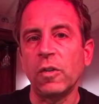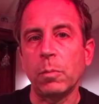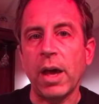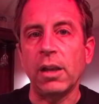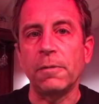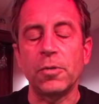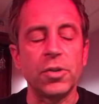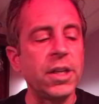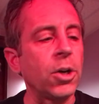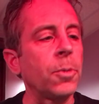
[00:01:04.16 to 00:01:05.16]
bottle for
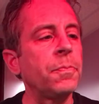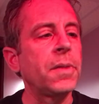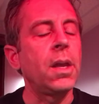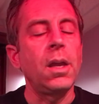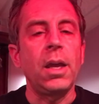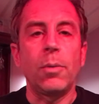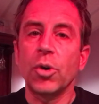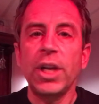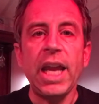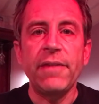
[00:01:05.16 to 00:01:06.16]
dinner. And we're
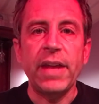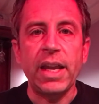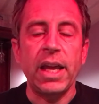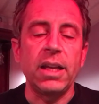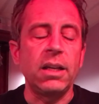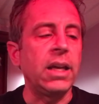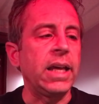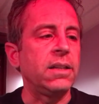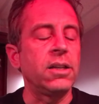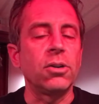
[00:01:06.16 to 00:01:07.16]
going to have that
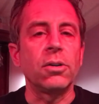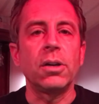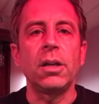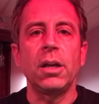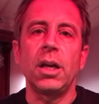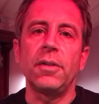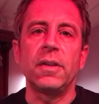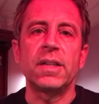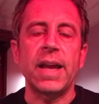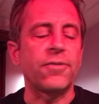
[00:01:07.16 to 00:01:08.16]
at dinner
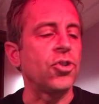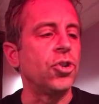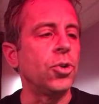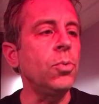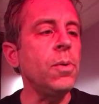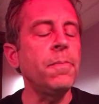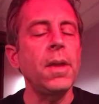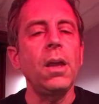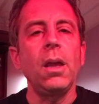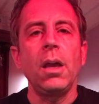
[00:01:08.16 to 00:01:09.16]
this afternoon.
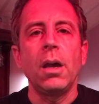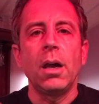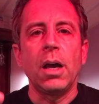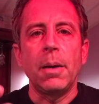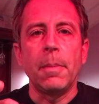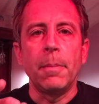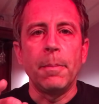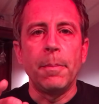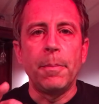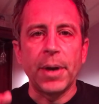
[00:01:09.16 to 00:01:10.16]

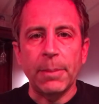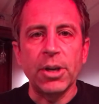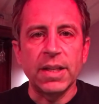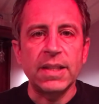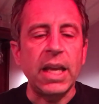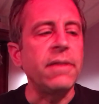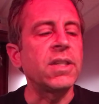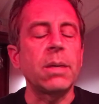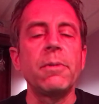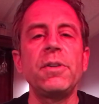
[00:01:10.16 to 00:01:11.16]
But I'm going to save
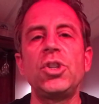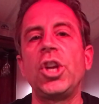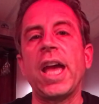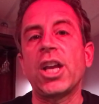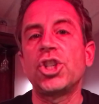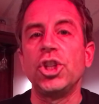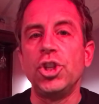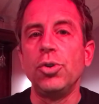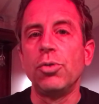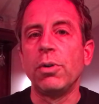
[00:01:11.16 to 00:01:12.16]
some of it to actually
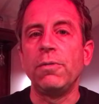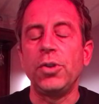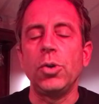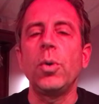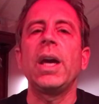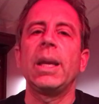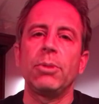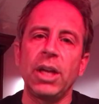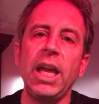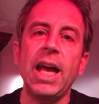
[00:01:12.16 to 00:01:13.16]
do the review, and I'm
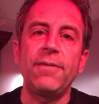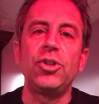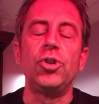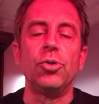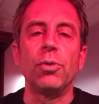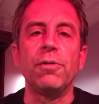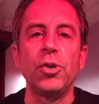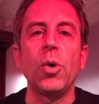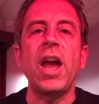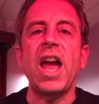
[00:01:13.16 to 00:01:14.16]
going to have to do the
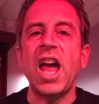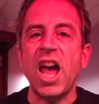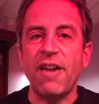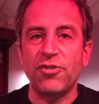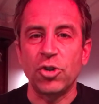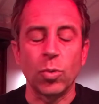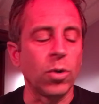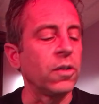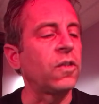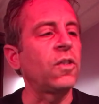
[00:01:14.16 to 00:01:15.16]
review
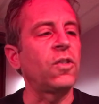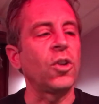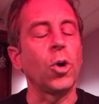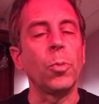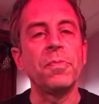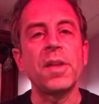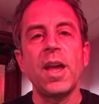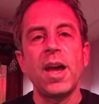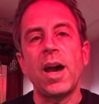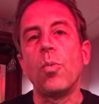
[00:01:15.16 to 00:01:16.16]
afterwards. So
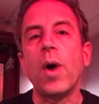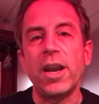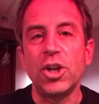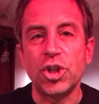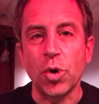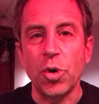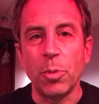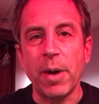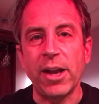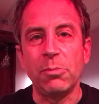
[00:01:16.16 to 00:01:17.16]
I wanted to show you
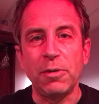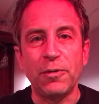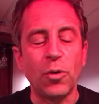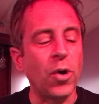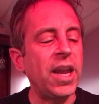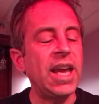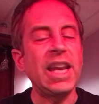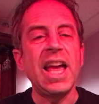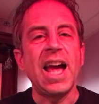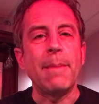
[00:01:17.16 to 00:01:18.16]
the bottle
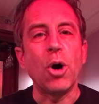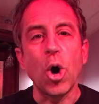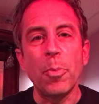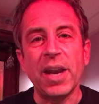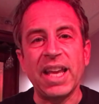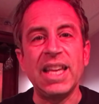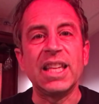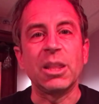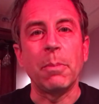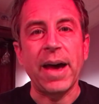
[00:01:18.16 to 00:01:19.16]
beforehand. I'm hoping I can
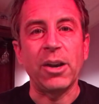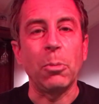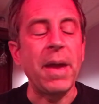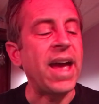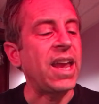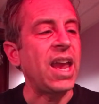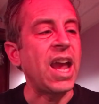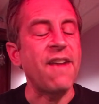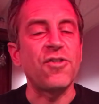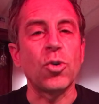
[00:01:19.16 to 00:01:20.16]
get the bottle back
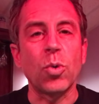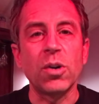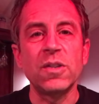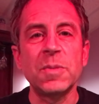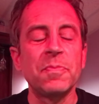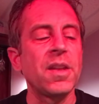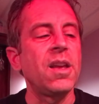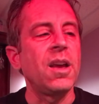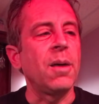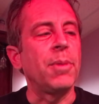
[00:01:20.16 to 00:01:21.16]
afterwards.
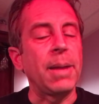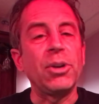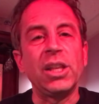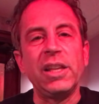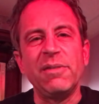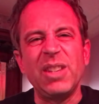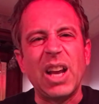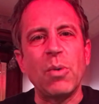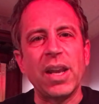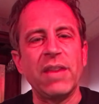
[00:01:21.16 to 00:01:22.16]
But I'm going to leave,
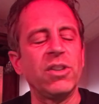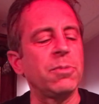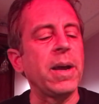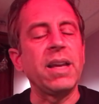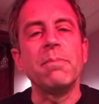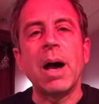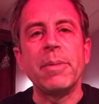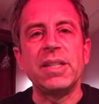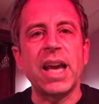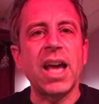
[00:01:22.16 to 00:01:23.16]
I want to give it to my
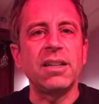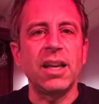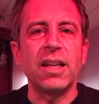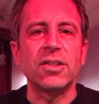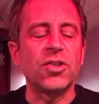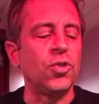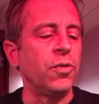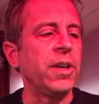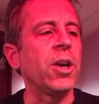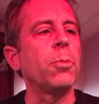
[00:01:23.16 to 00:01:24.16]
mom and dad as a
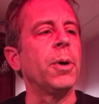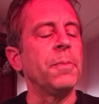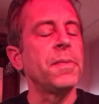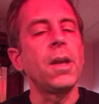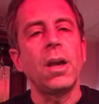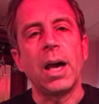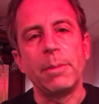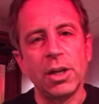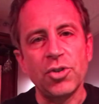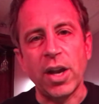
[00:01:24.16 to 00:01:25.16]
souvenir, but I'm
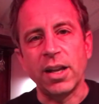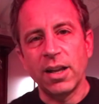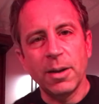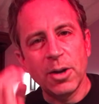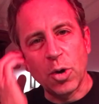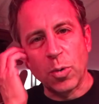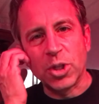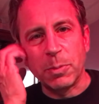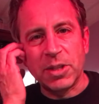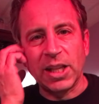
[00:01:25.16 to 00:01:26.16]
going to try to
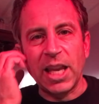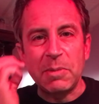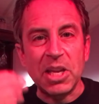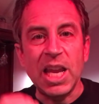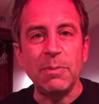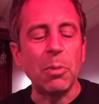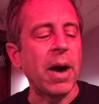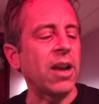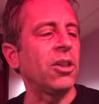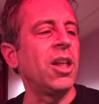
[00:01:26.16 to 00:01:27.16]
coerce them into letting me keep the
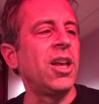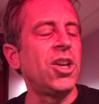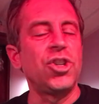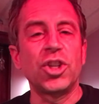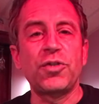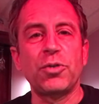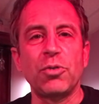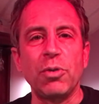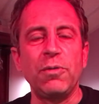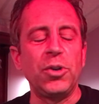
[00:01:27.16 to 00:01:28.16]
bottle just for
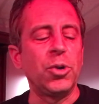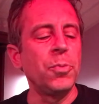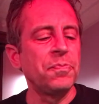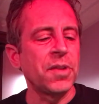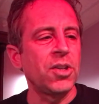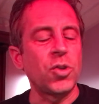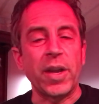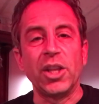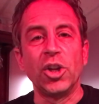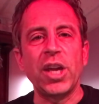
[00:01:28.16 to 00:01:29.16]
the review so
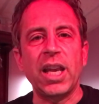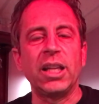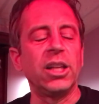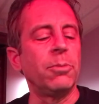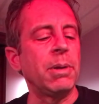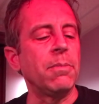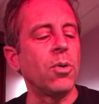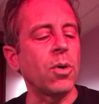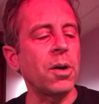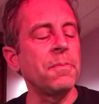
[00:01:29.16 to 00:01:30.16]
I can look at it a little bit
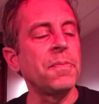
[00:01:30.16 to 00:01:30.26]
more